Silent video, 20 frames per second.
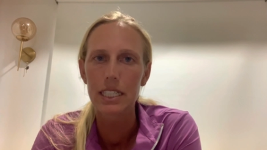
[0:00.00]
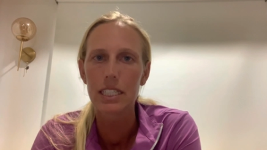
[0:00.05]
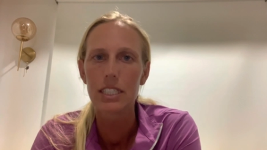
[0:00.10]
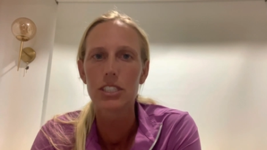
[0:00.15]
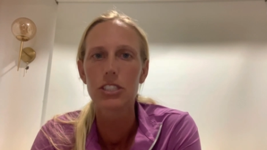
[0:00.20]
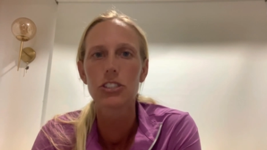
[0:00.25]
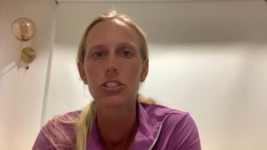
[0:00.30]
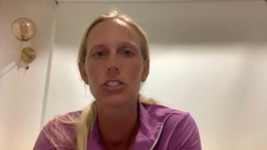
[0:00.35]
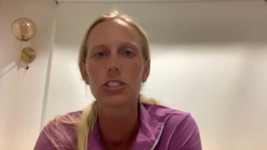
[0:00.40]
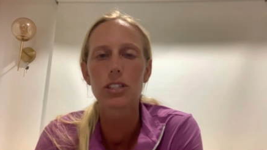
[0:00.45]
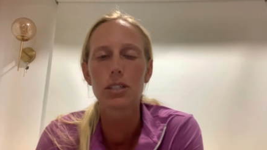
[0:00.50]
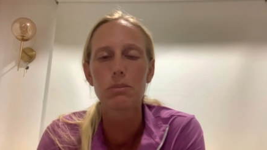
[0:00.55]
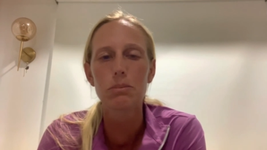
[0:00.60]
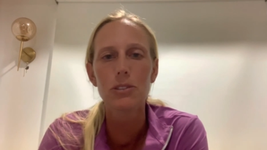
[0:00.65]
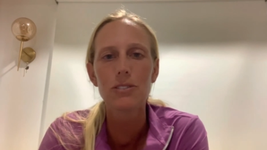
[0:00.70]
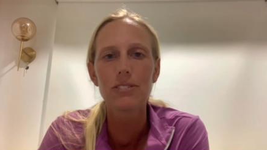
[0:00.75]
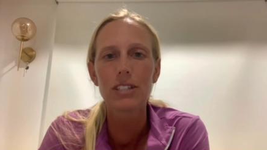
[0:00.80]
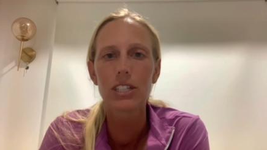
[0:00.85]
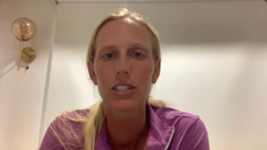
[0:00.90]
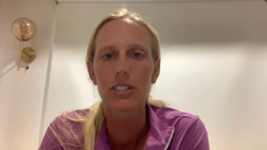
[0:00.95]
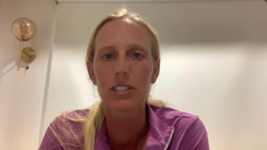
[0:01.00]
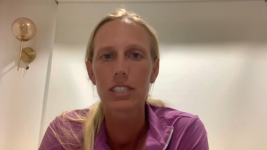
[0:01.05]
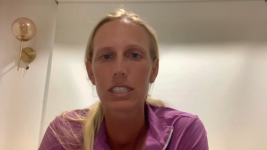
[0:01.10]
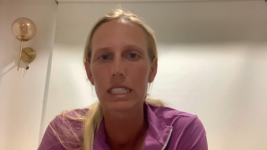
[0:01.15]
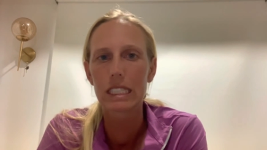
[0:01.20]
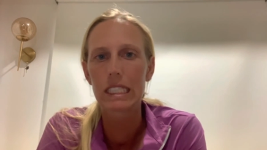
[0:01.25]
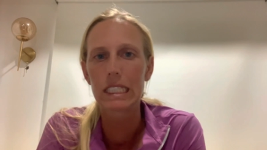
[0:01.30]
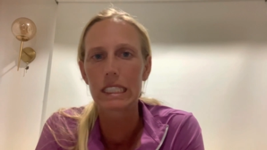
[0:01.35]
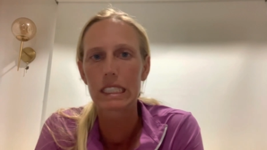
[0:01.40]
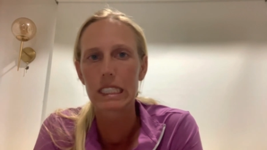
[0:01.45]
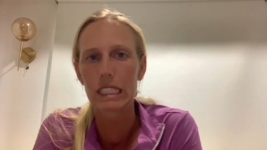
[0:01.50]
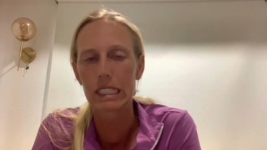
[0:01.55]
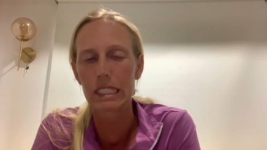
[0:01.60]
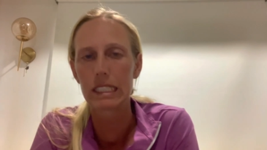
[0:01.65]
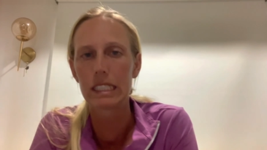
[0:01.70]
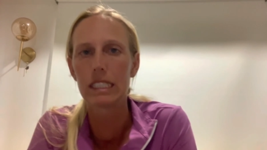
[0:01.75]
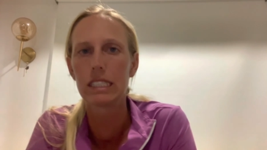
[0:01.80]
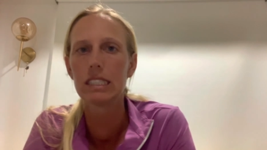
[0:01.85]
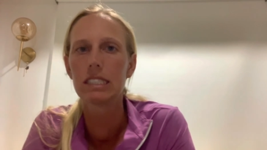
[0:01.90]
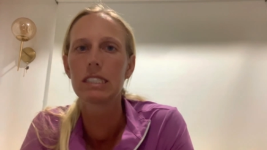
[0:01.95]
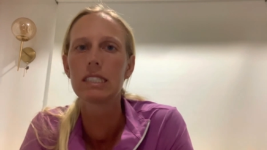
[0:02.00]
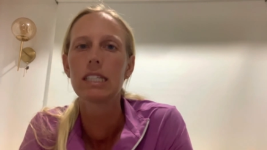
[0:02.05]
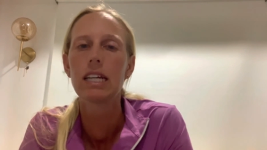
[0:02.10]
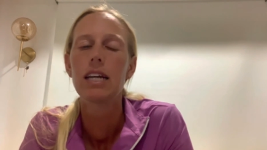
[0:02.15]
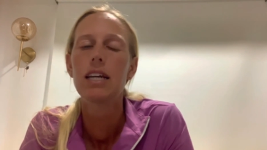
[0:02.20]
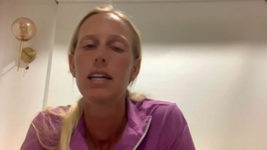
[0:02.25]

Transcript: is to start moving her into the 60s